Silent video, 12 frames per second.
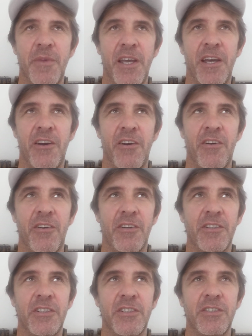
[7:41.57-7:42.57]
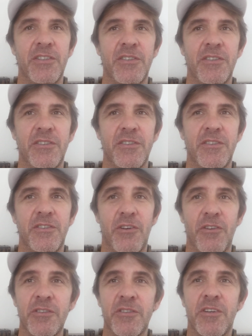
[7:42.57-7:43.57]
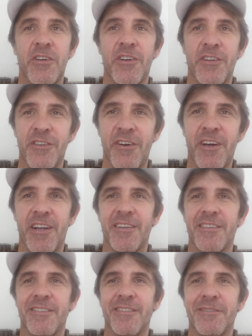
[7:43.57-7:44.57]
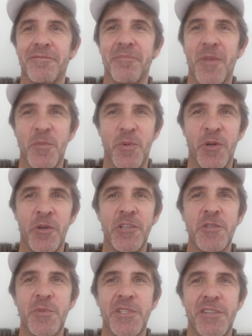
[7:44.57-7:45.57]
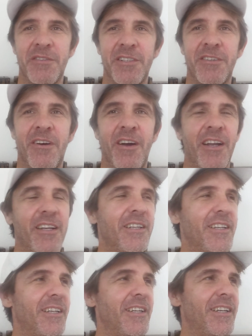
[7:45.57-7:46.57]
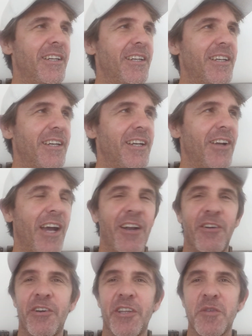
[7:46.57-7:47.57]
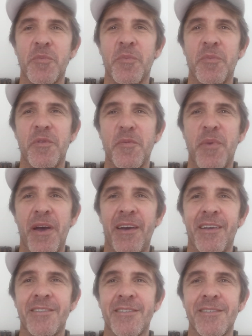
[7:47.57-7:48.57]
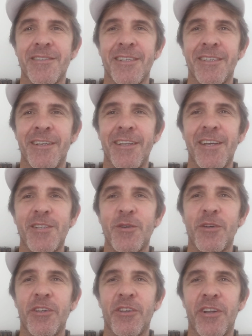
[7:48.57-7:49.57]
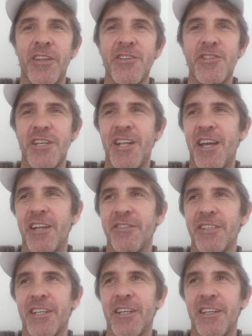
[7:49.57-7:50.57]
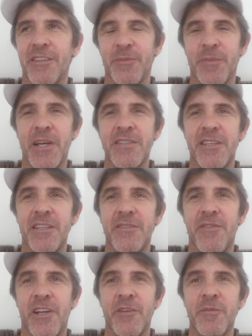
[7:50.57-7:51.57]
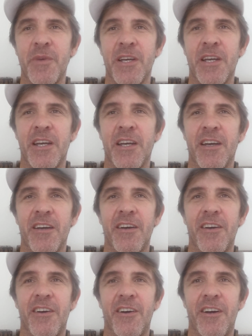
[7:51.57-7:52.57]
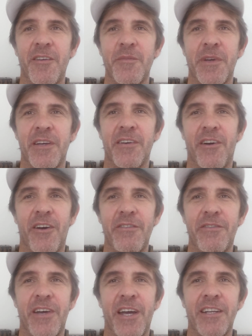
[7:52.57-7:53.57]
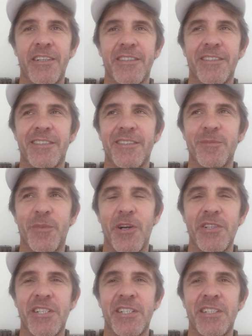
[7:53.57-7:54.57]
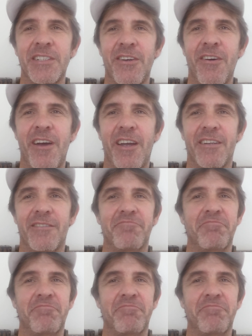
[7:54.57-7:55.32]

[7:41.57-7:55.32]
our dogs on a diet. They put on a specific diet. And I had a look at the packages, and yeah, they took a lot of the shit out of it. They basically fed them a high fat protein diet